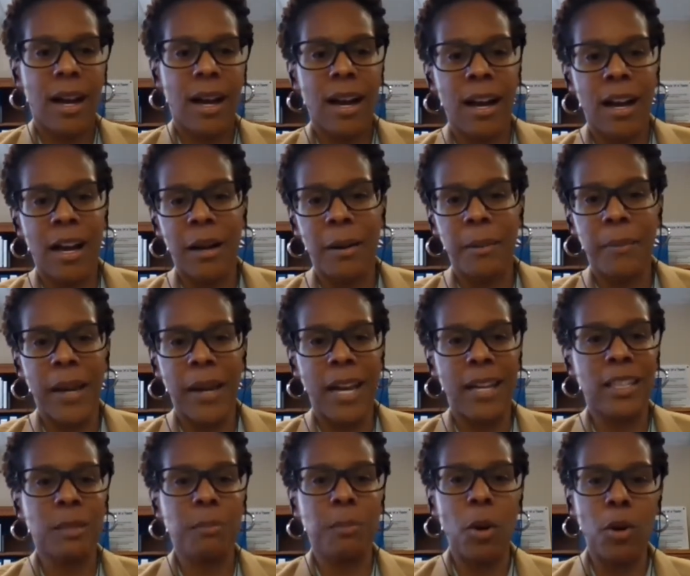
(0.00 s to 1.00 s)

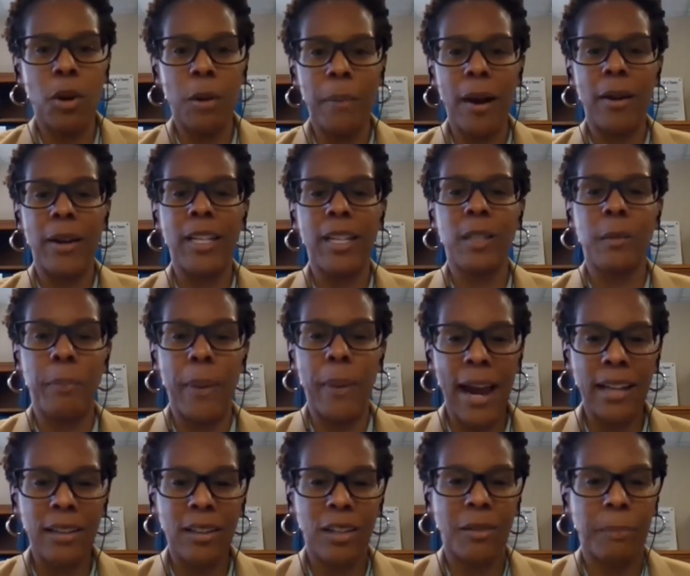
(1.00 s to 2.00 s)
and spoke about his
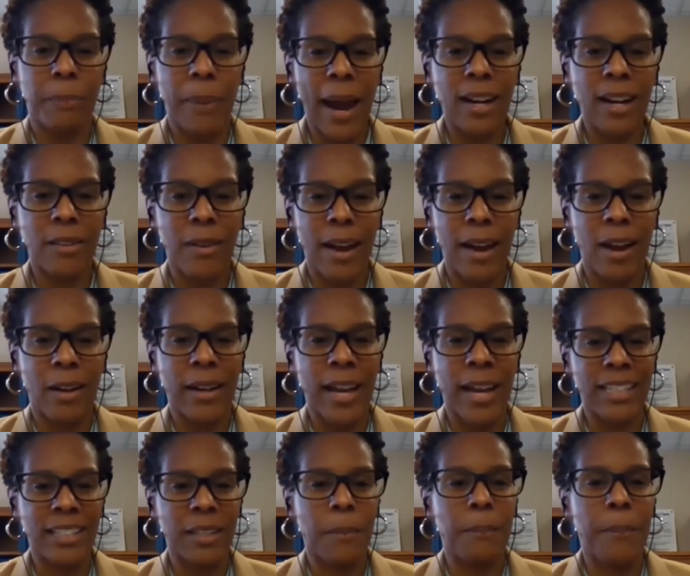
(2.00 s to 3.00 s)

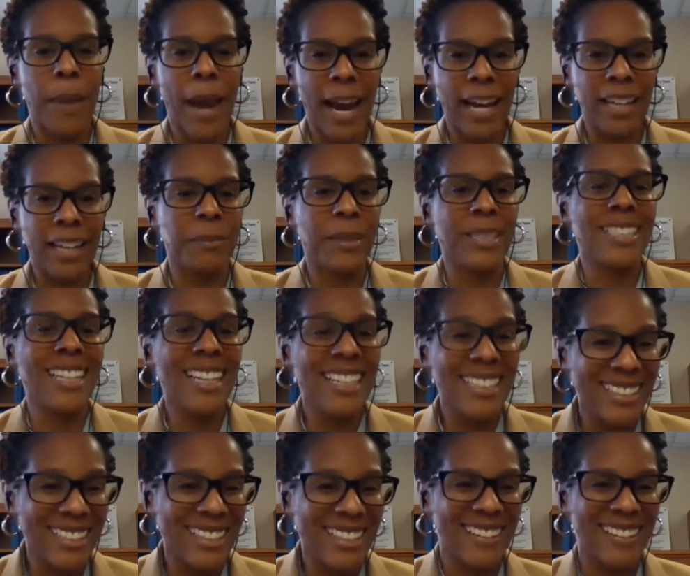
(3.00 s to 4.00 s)
background as a
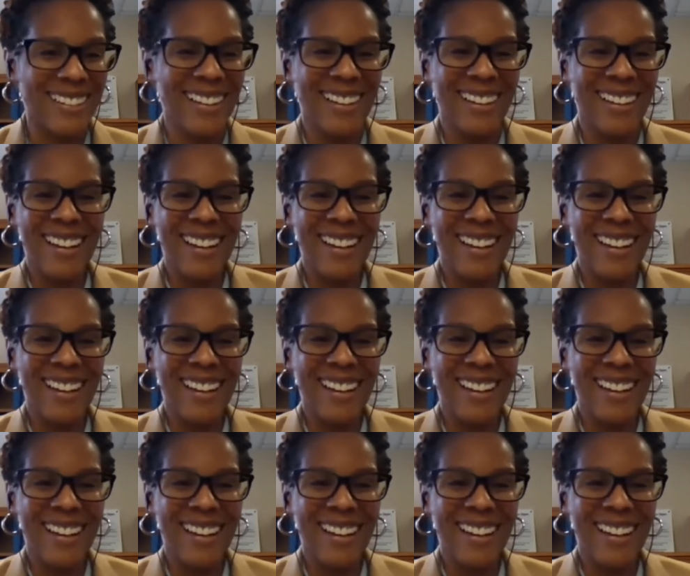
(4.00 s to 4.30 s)
mathematician.